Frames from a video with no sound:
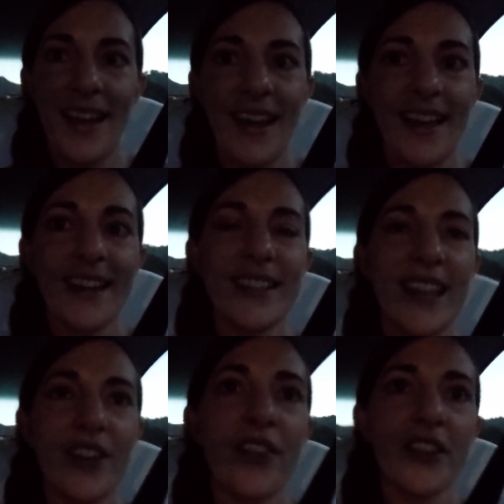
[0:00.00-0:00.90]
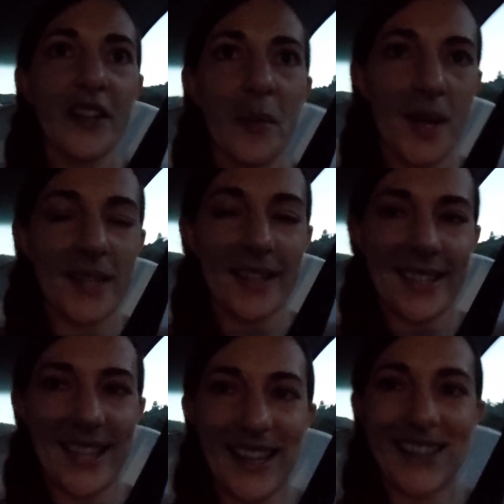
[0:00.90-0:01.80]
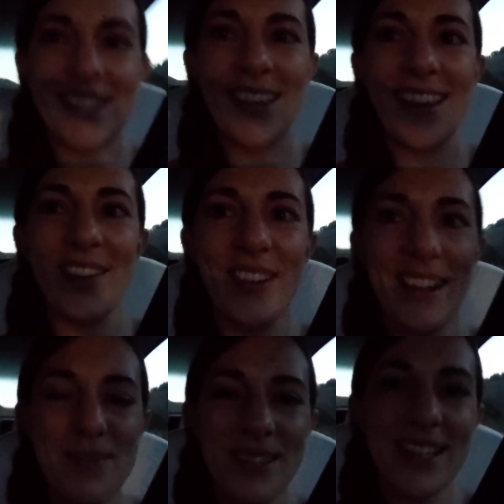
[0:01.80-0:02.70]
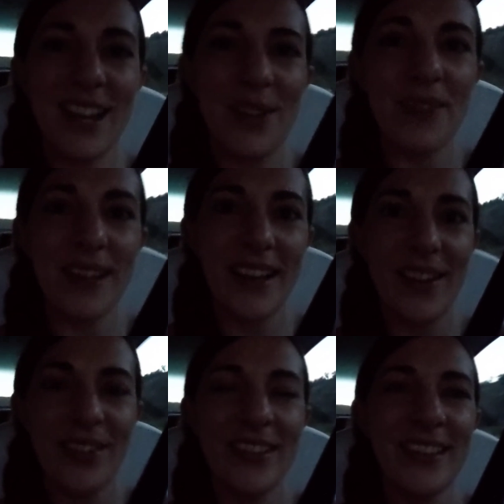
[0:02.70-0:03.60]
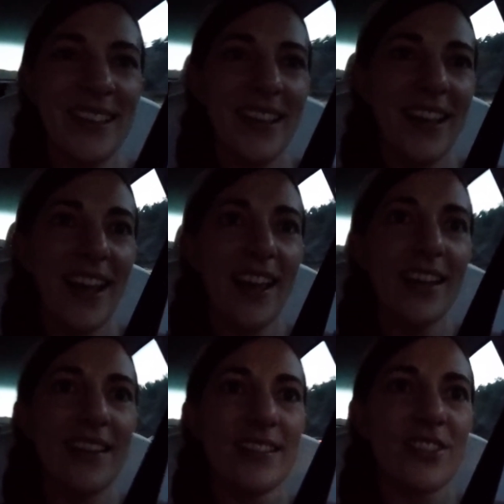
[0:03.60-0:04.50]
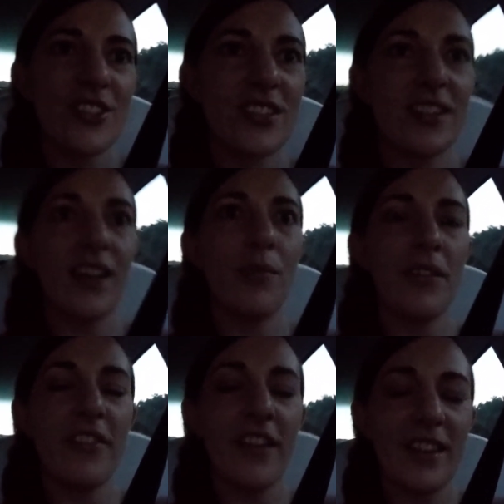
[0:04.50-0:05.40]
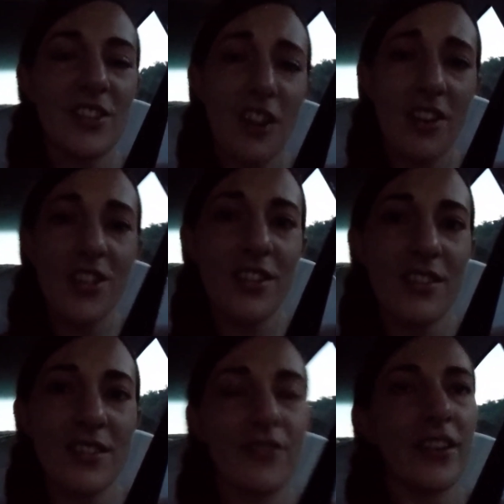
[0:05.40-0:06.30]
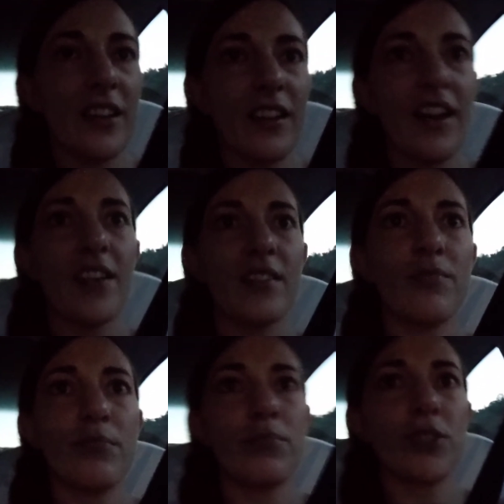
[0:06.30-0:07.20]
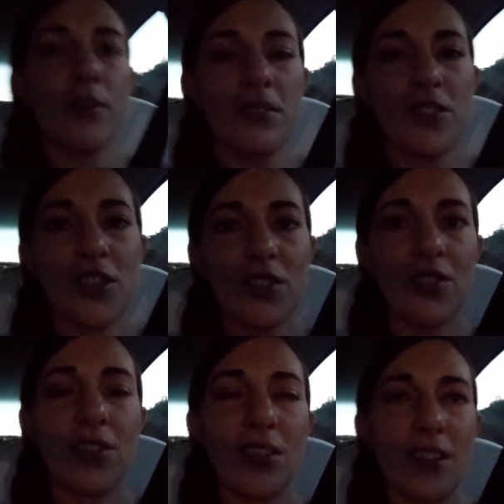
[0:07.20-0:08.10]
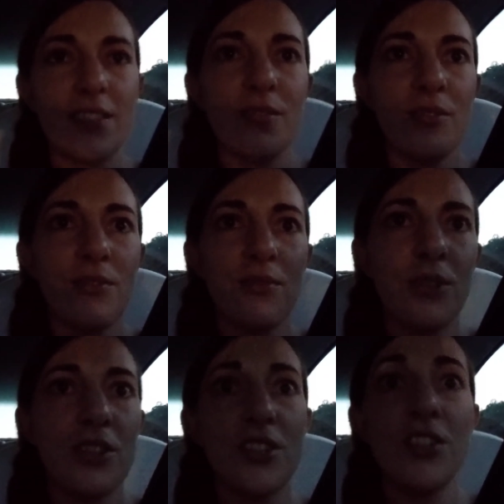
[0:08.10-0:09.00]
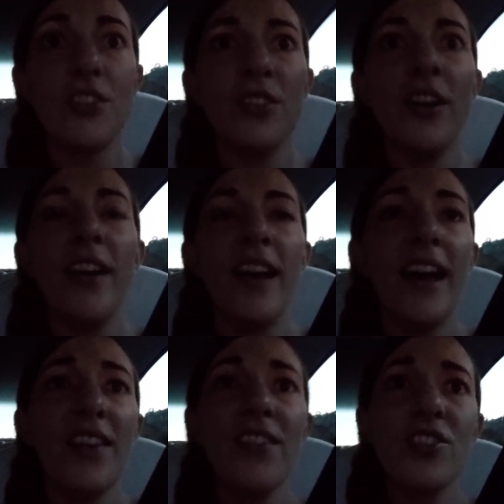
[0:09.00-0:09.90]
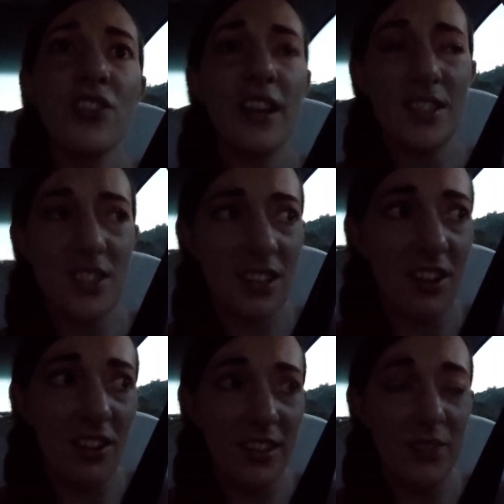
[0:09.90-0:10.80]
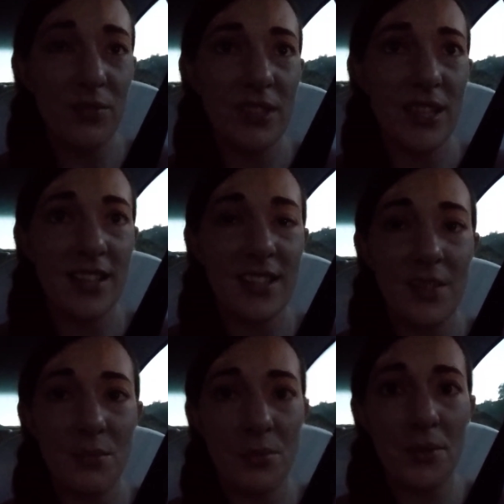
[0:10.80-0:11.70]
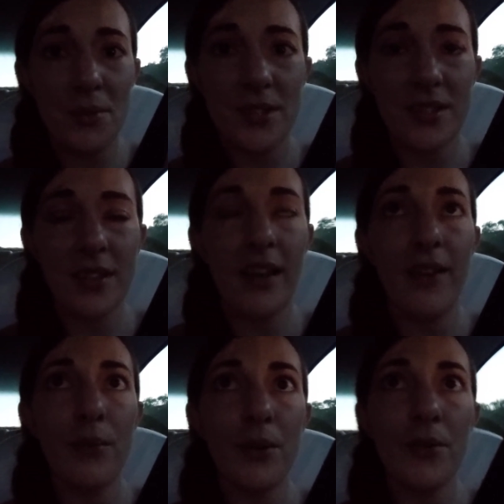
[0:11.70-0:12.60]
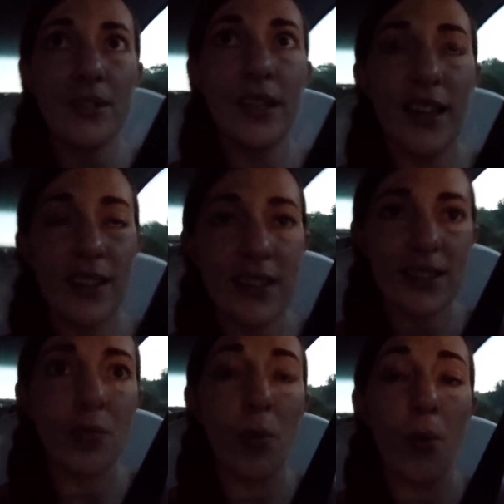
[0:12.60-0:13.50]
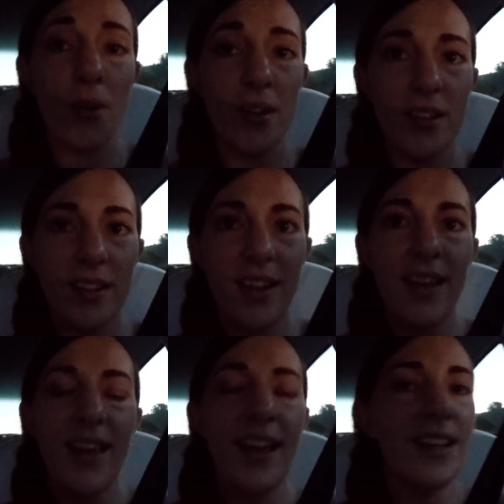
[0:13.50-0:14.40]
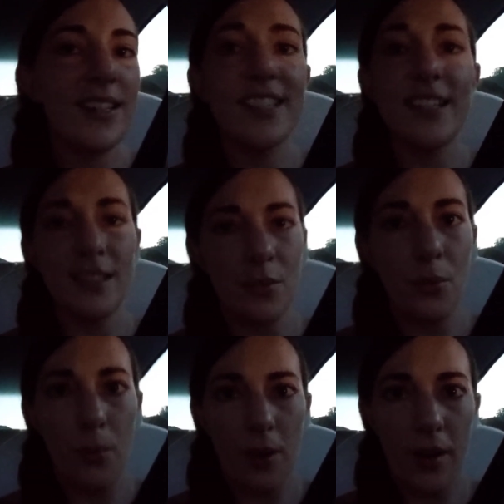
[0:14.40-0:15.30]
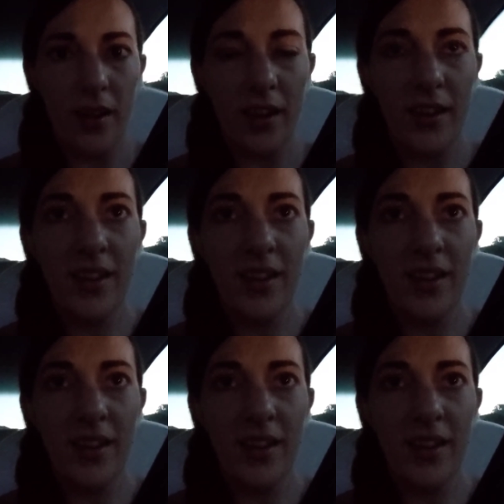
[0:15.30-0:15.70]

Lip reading: and they know everything about Tesla, so they were able to help me out and just help me find chargers and figure out how to troubleshoot and what to do. I even tried calling Tesla roadside support, and it didn't work.